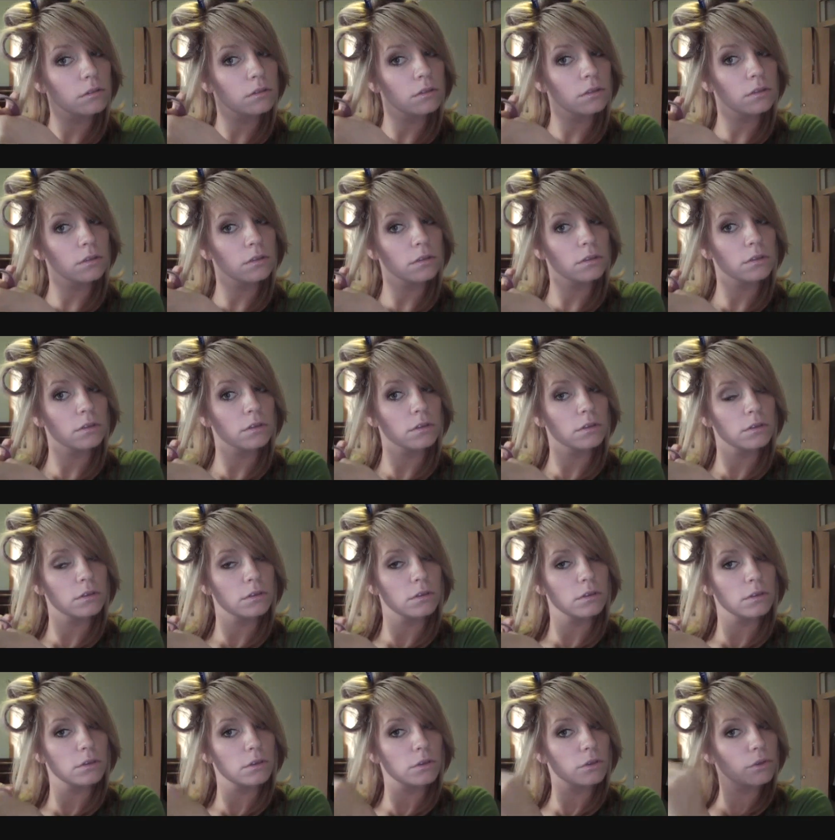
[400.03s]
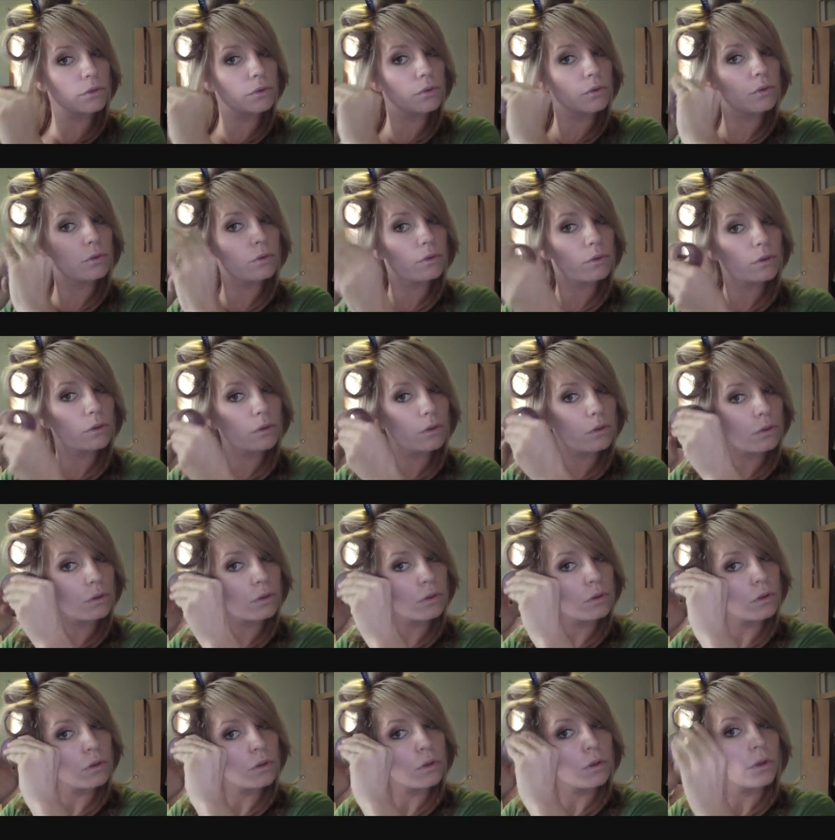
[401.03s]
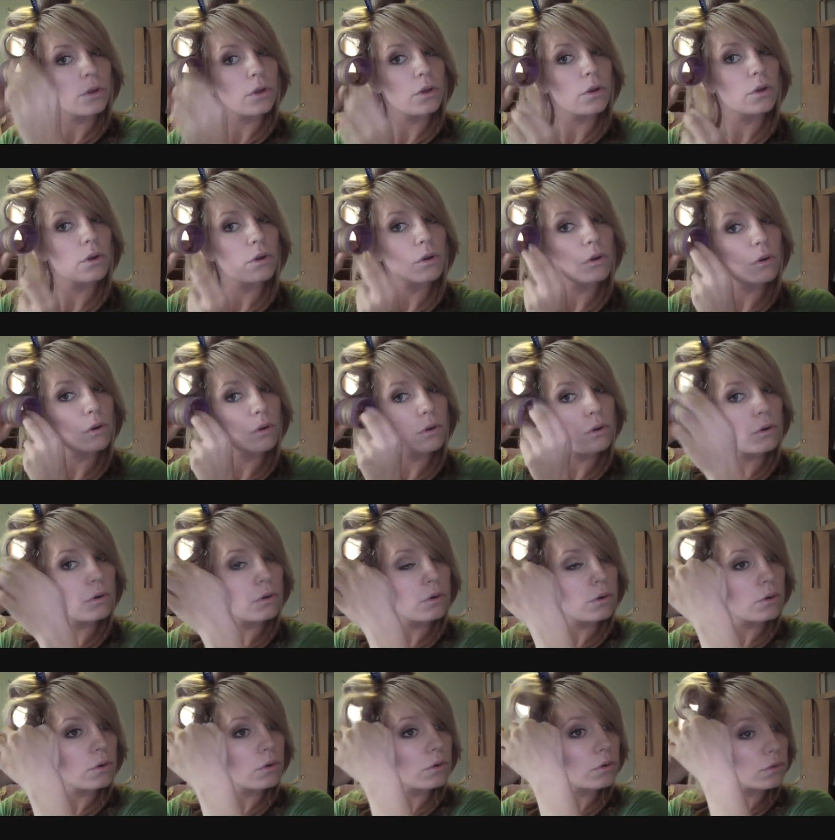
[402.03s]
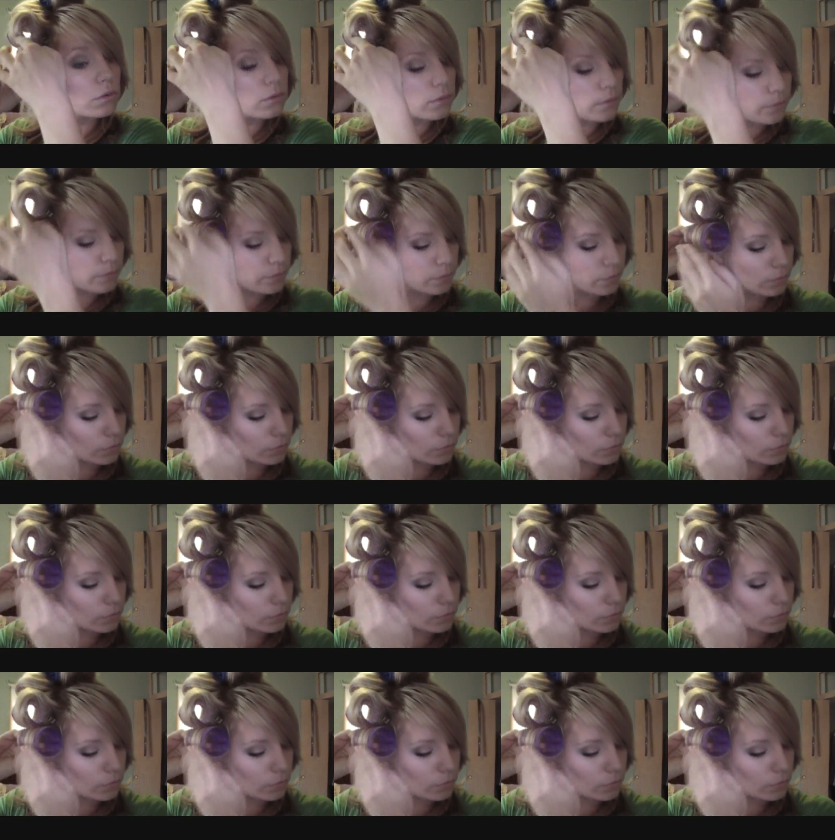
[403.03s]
[no speech]